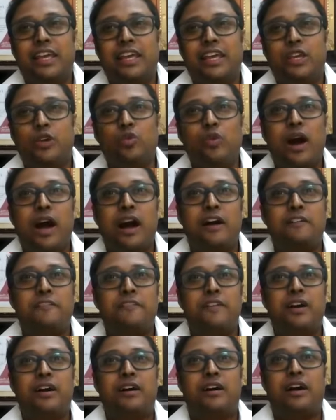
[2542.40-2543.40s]
you have
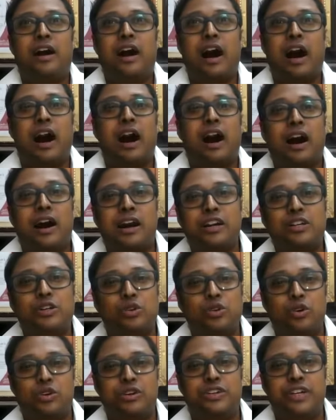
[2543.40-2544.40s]
a
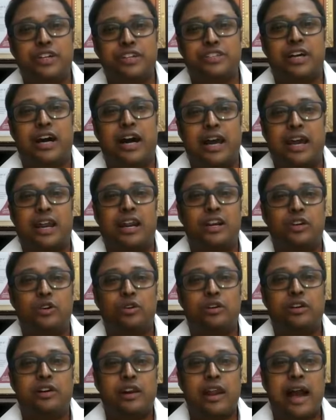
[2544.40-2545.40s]
hardcore desire to
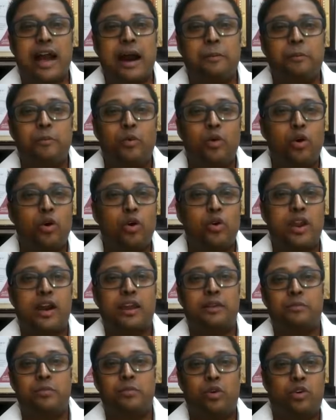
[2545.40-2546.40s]
grab more
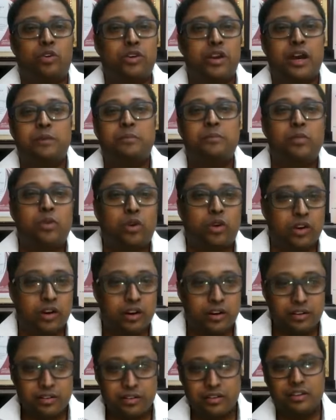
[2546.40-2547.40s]
and more and more.
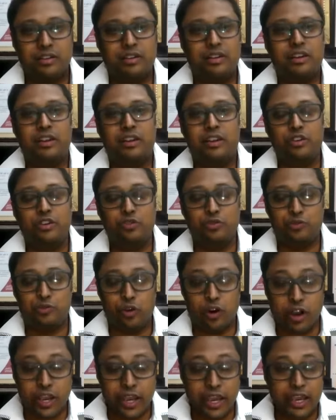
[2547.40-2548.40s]
You
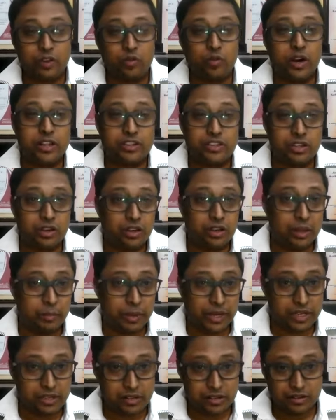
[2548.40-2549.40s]
forget what is your
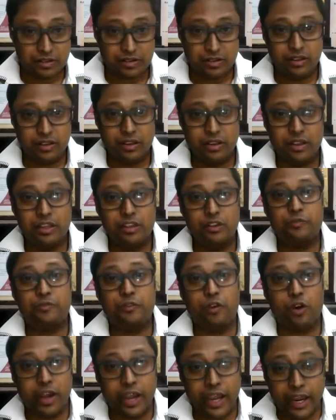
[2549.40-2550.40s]
limit. You
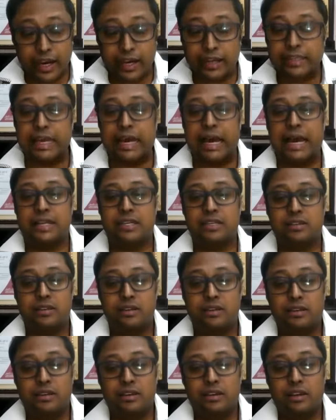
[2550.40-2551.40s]
forget that,
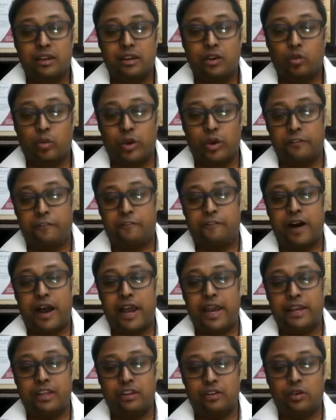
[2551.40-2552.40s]
well,
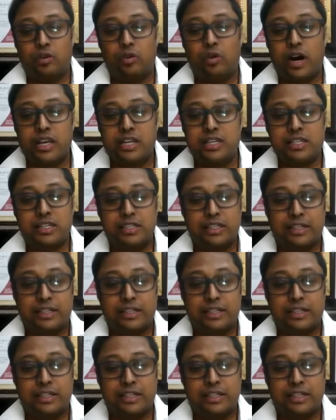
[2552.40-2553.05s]
fine, you know what?